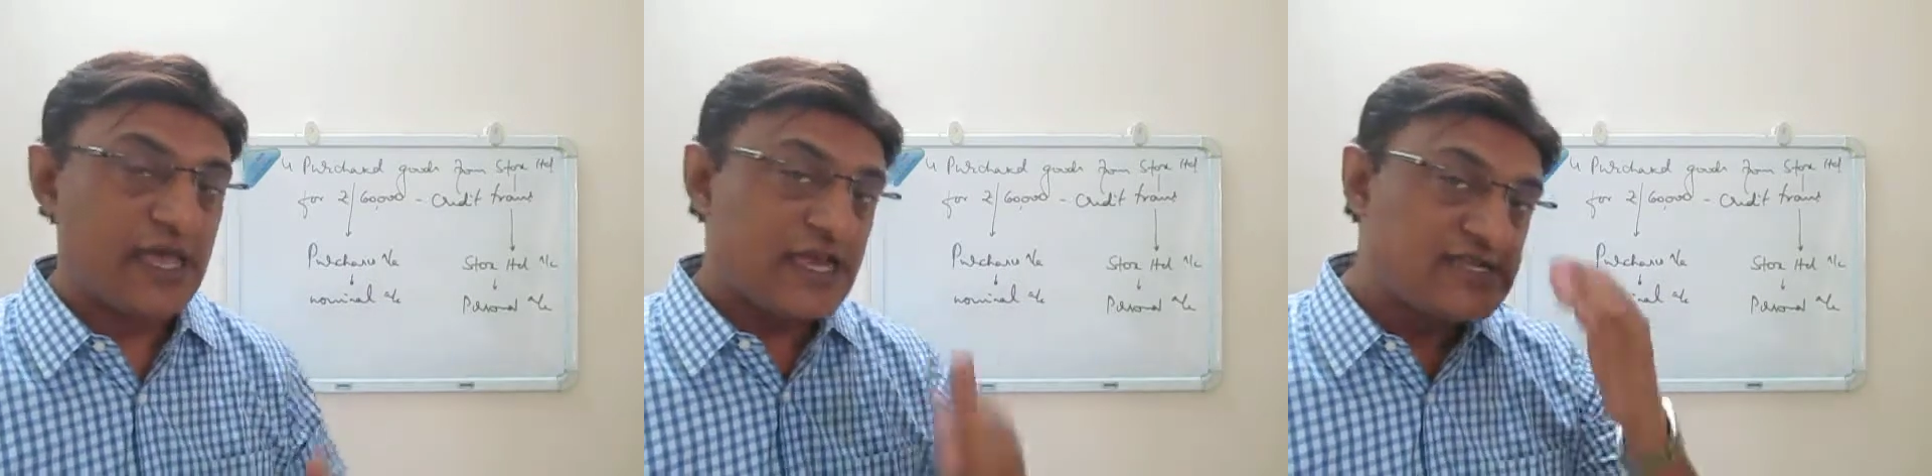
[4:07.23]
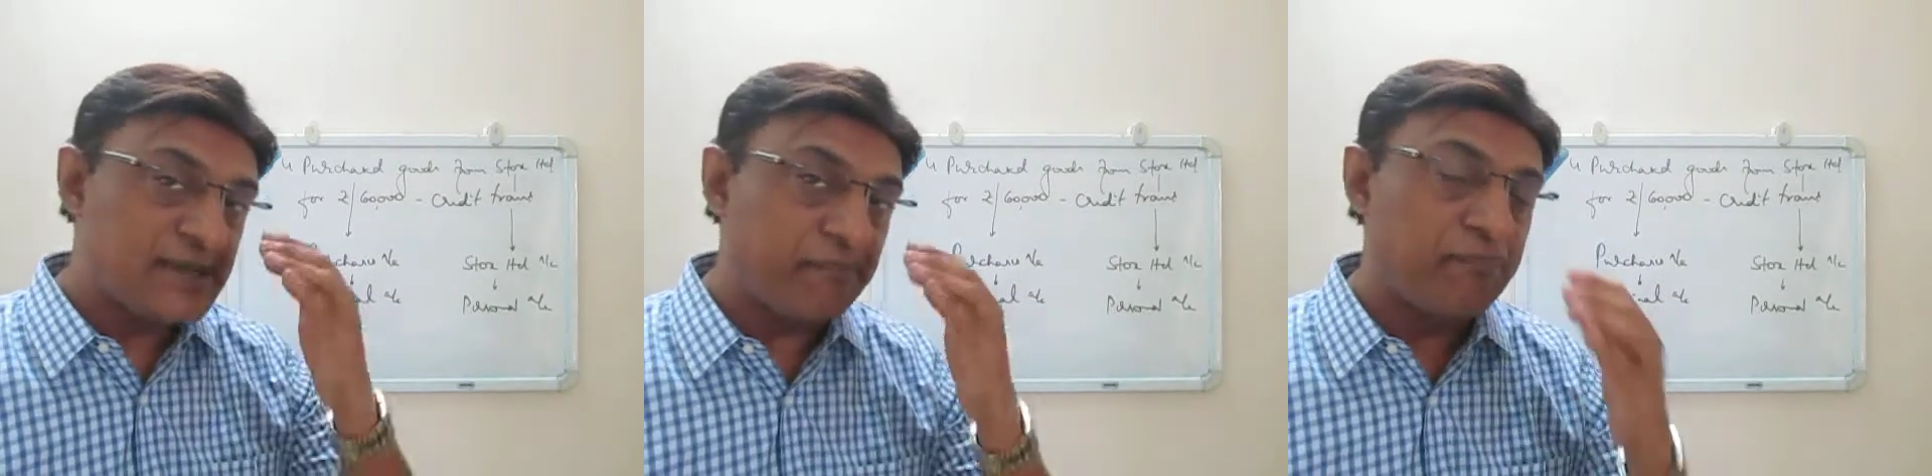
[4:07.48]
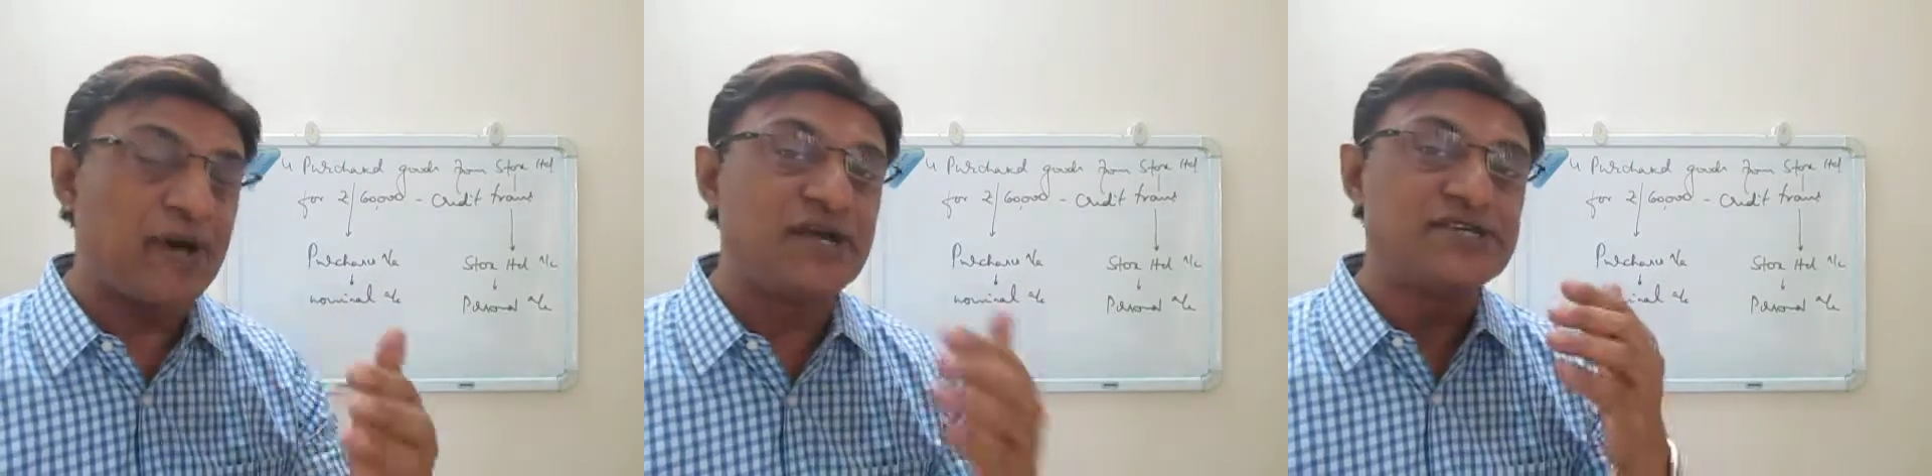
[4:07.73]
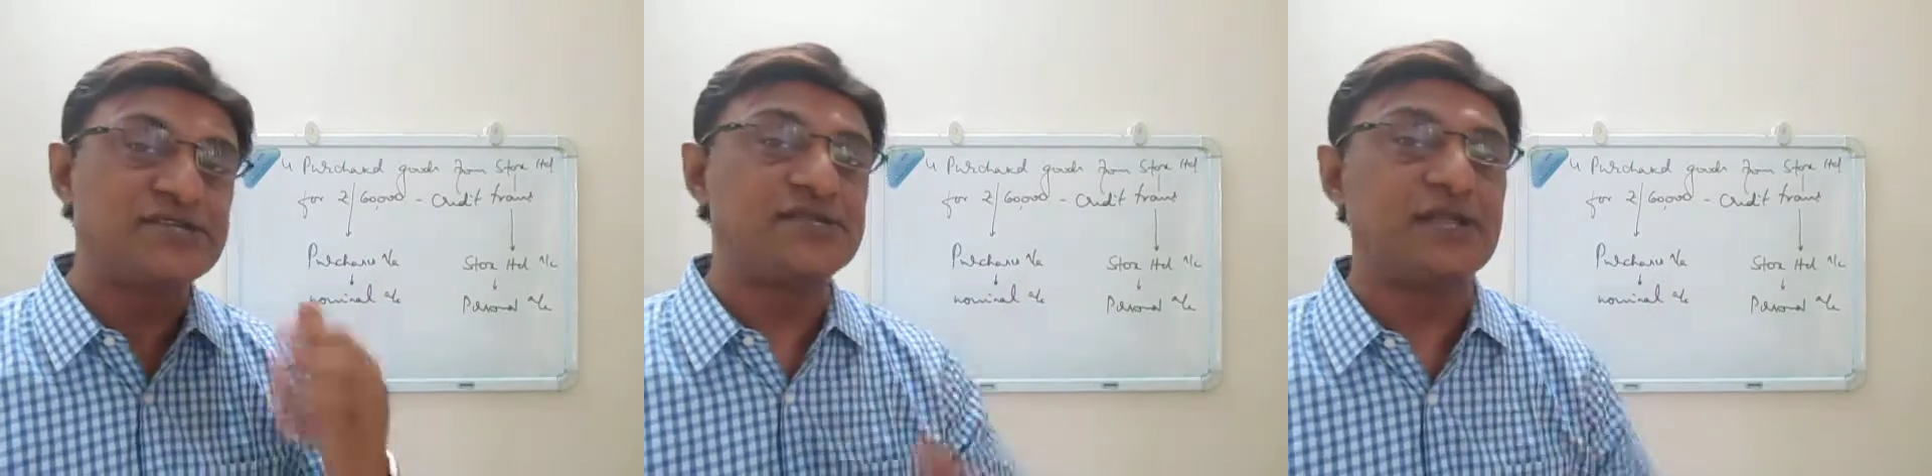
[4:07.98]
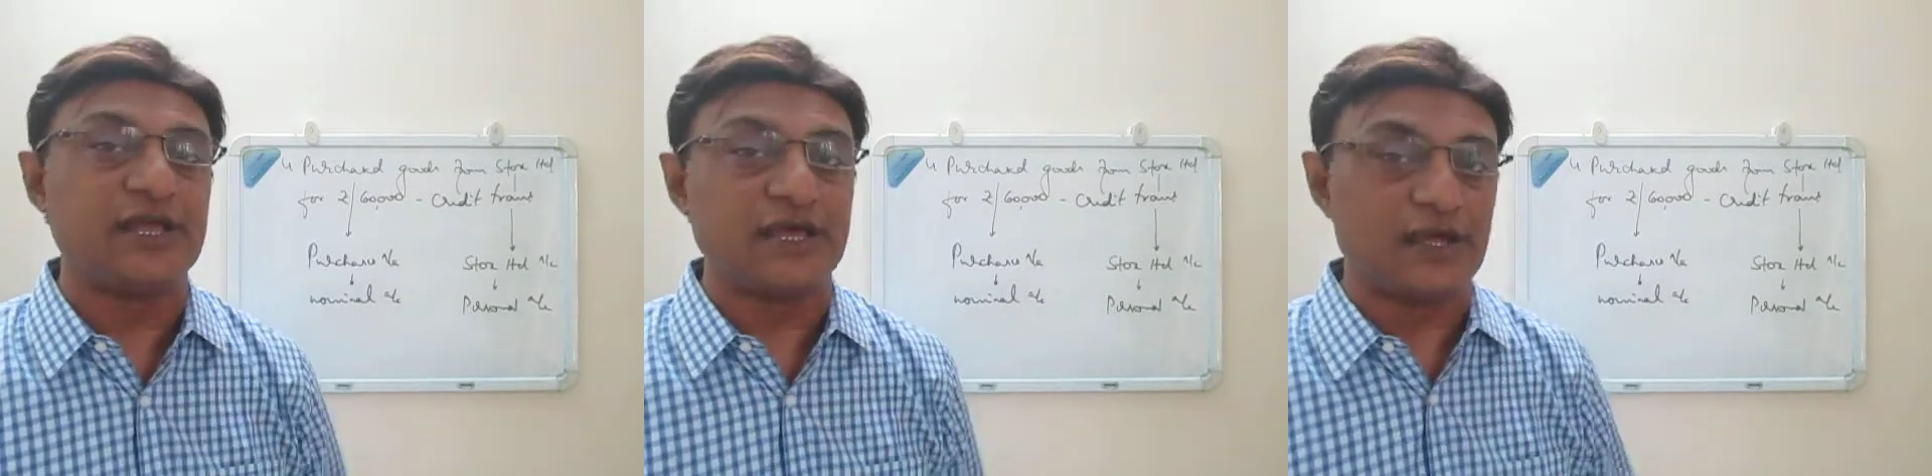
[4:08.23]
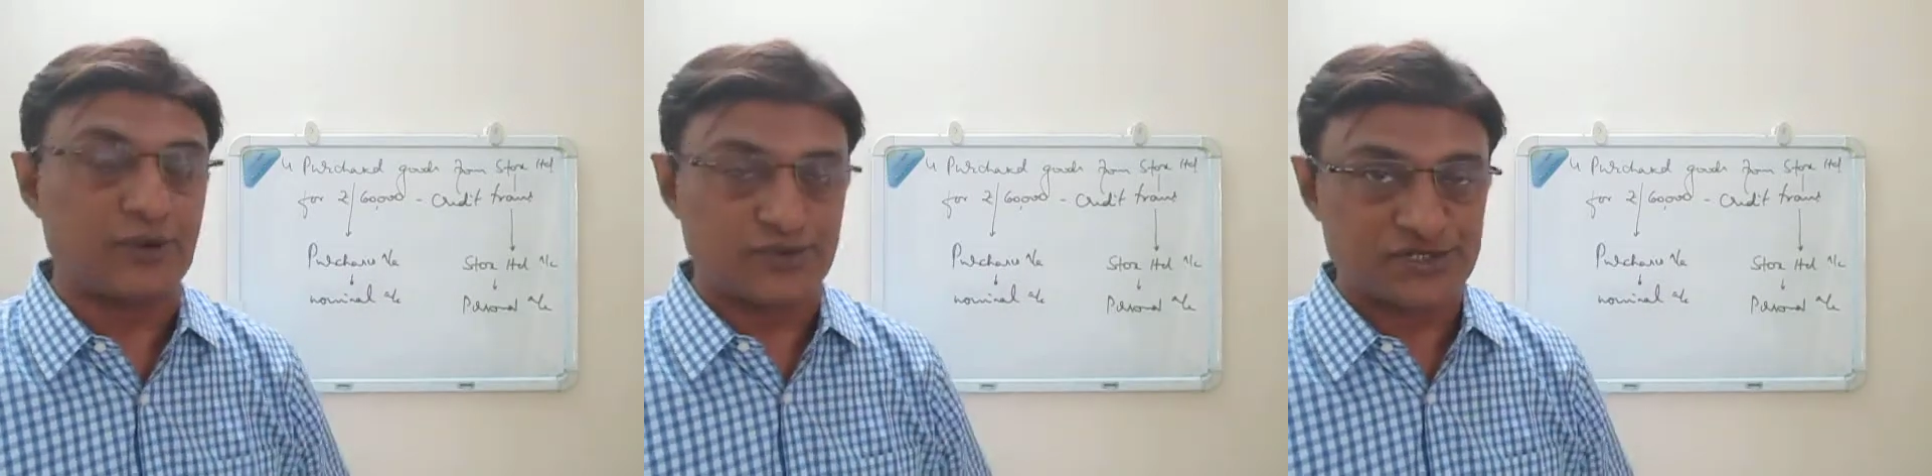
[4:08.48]
is a personal
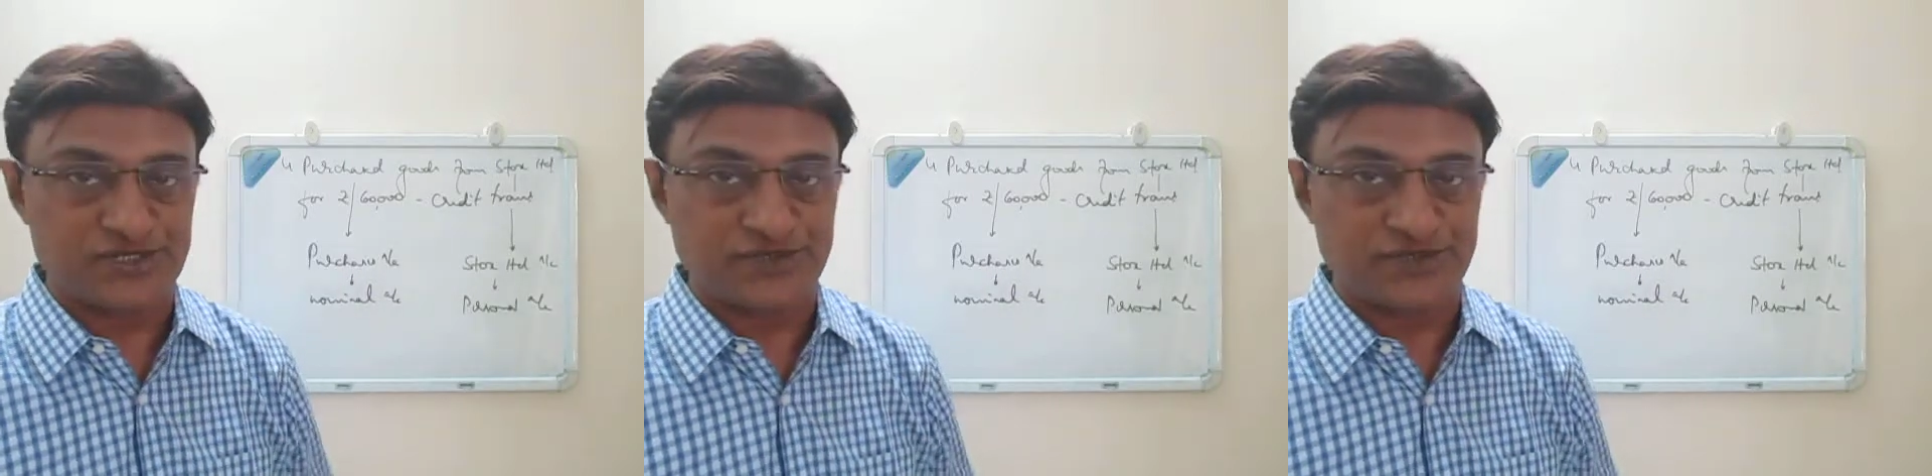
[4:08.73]
account.